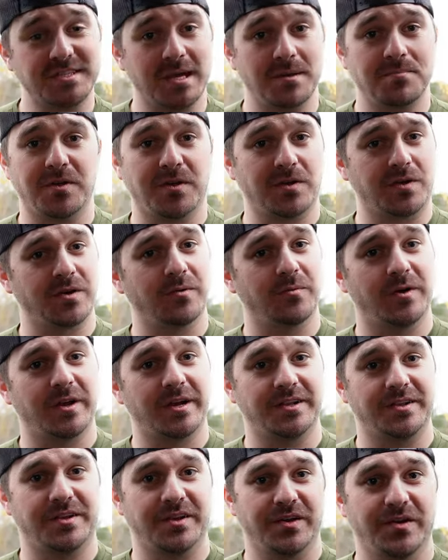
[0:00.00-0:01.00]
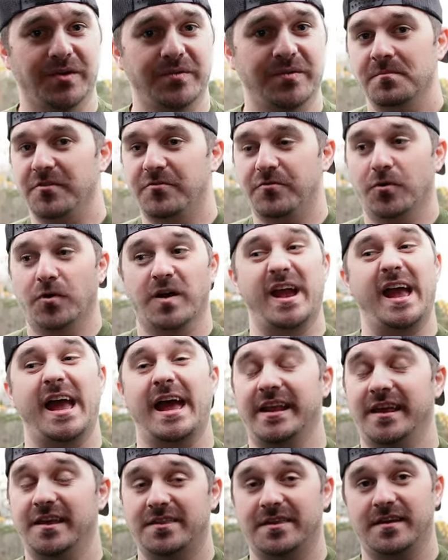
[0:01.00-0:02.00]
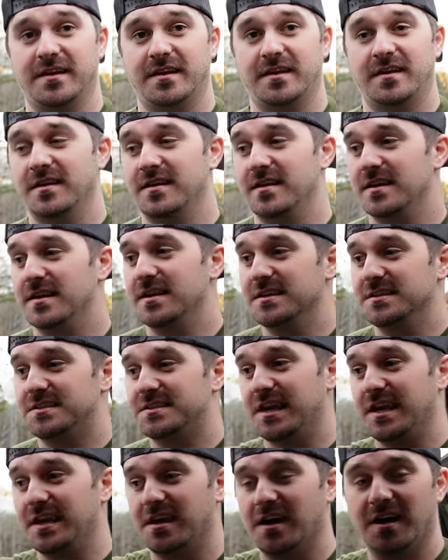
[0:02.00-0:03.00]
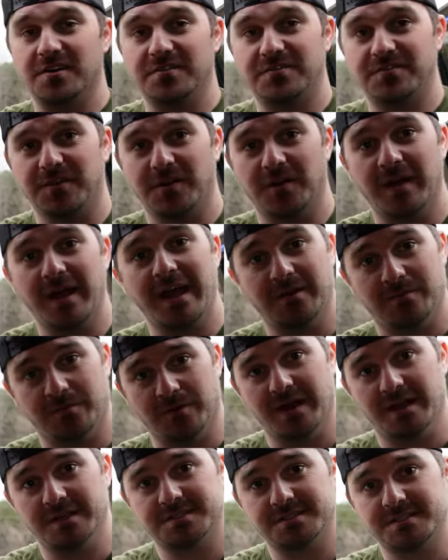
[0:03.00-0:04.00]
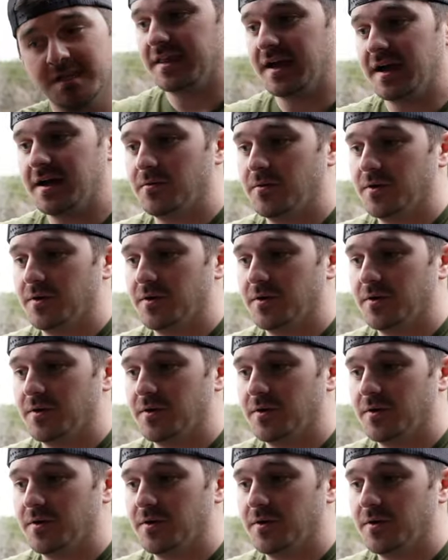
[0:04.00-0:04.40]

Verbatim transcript: step you're gonna wanna do before anything is take off your headrest. That